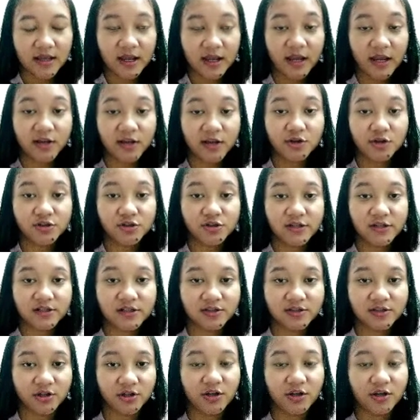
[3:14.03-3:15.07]
and users
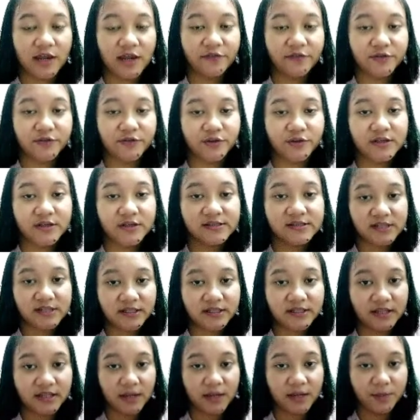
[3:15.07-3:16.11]
don't have to install
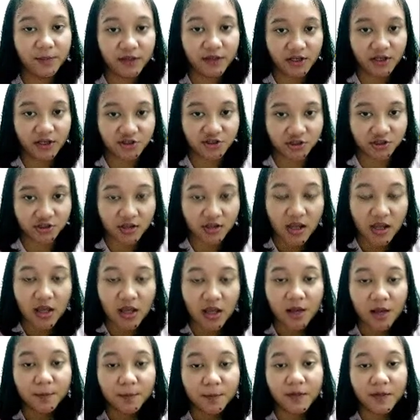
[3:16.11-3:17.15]
the application
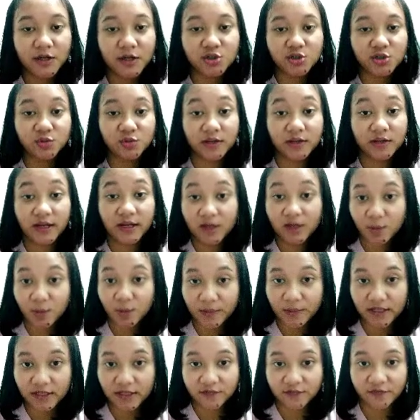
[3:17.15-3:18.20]
because we can
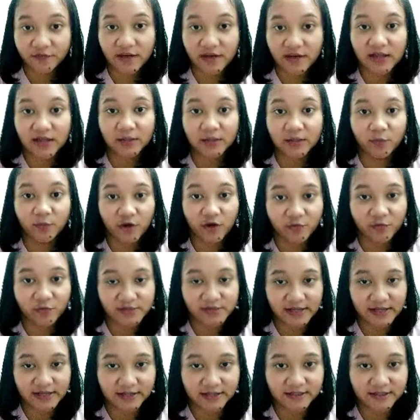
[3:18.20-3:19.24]
open it via the
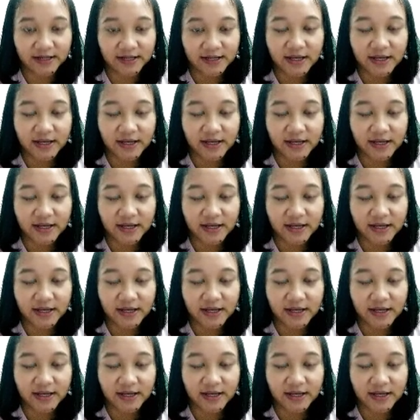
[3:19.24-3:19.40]
website.